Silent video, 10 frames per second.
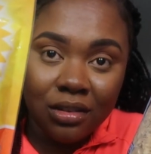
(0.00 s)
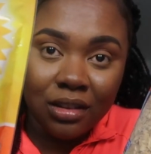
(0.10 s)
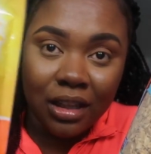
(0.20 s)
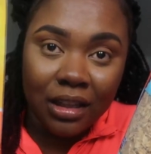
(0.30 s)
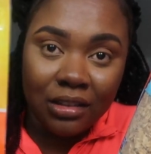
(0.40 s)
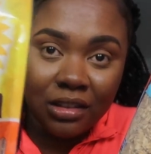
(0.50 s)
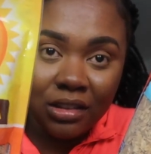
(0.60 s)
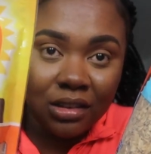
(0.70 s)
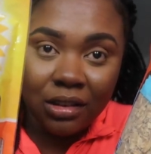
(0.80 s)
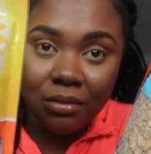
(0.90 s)
like
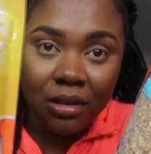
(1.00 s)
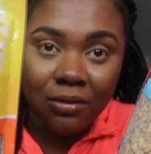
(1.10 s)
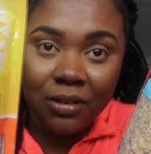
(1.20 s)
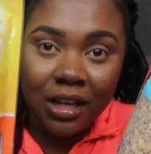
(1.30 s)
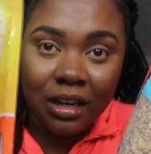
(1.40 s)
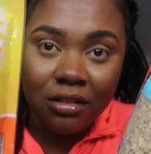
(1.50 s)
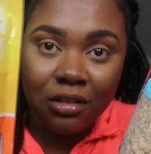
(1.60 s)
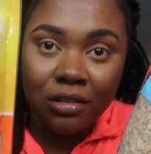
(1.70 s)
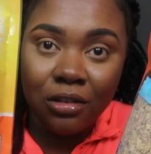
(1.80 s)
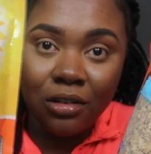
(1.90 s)
just something flat out
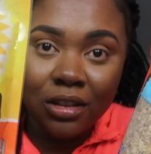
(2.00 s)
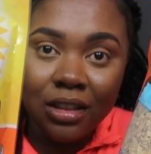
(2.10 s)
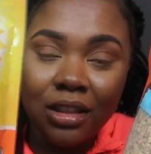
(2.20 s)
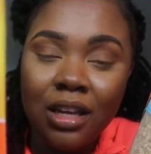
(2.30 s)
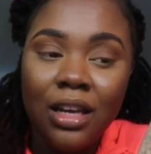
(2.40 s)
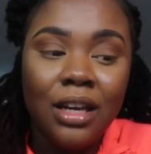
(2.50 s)
granola,